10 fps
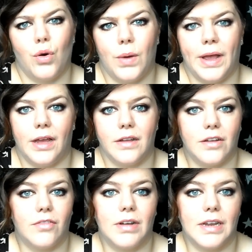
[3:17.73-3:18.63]
what way? I
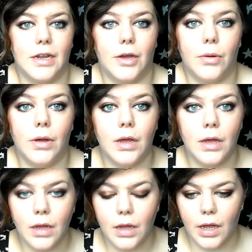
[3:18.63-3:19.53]
don't really know.
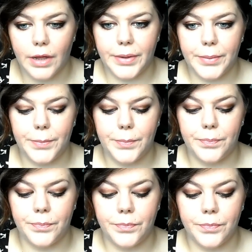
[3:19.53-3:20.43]

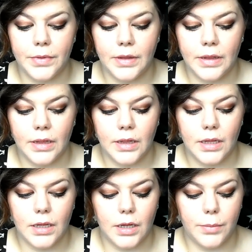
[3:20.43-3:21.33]
Um,
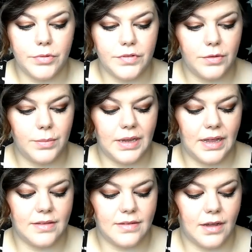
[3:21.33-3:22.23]
I'm presuming
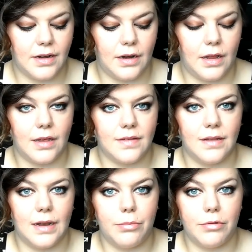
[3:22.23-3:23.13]
it's kind of like
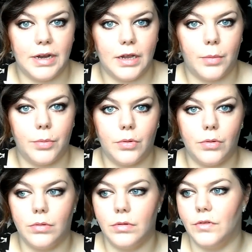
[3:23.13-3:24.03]
celebrity
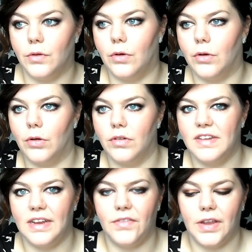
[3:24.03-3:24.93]
couples or
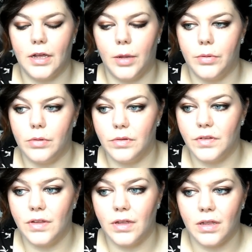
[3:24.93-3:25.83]
T V
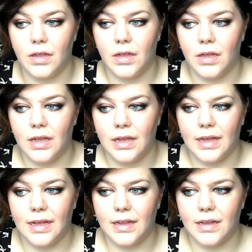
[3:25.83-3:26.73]
couples,
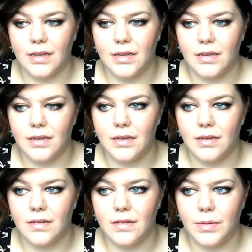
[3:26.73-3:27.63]

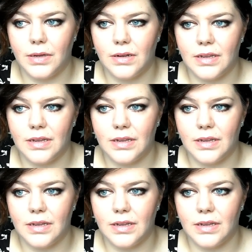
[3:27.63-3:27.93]
and to be